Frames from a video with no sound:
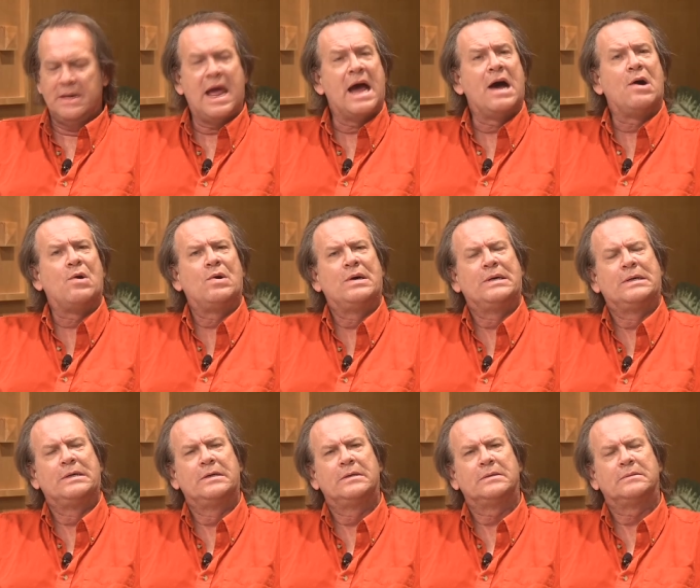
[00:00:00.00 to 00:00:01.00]
Now,
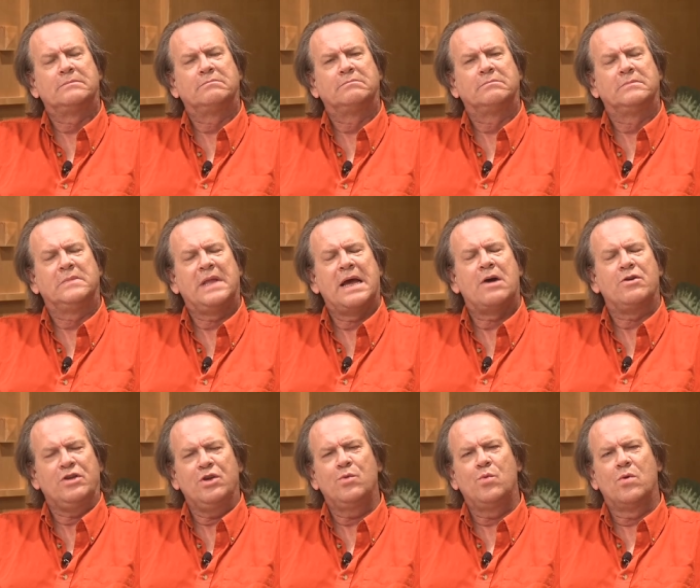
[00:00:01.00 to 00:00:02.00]
now
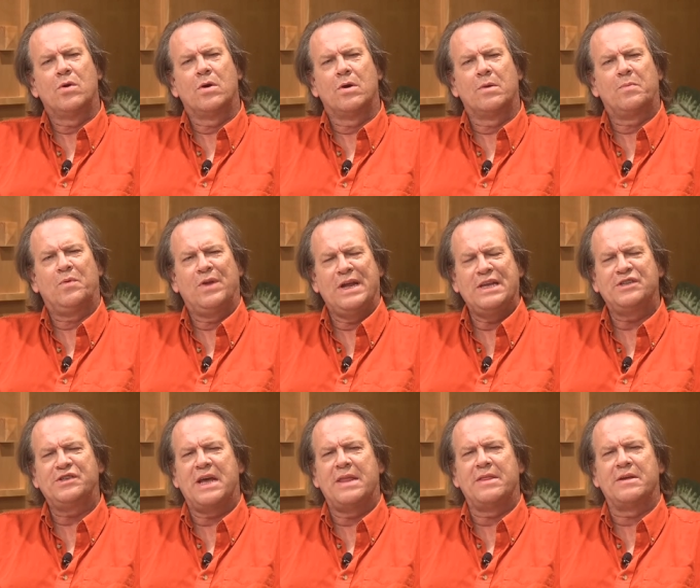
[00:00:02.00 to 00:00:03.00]
you were
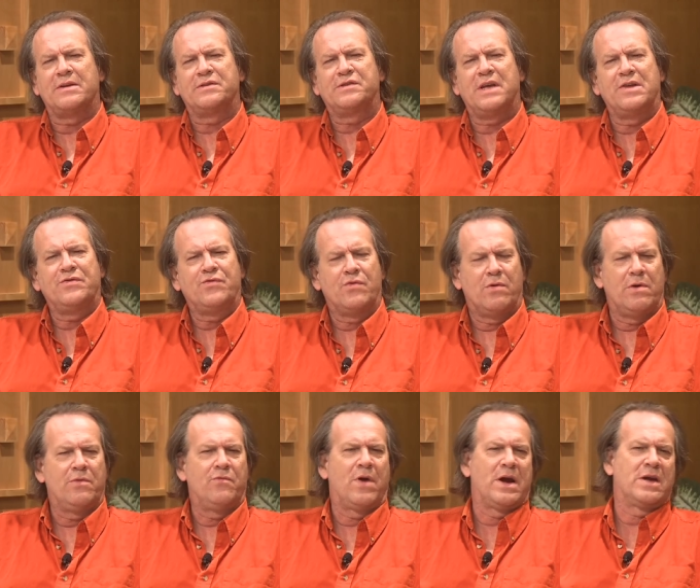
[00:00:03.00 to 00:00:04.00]
placed on the
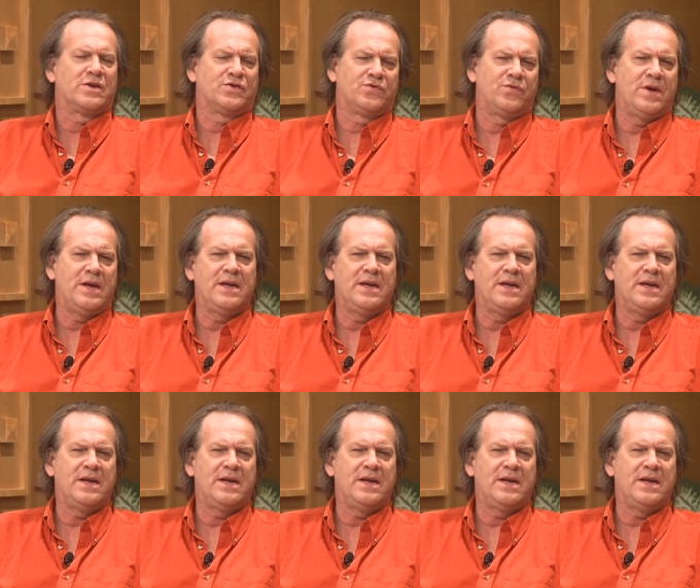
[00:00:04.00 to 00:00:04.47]
central registry.